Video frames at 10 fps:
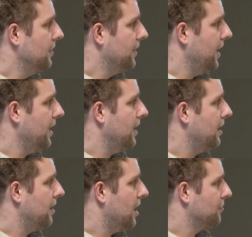
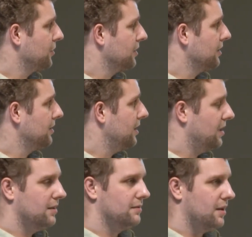They offer
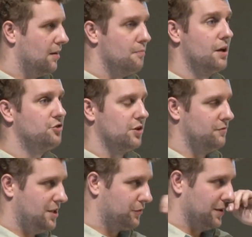a bunch
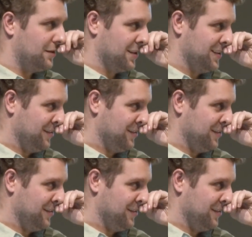of different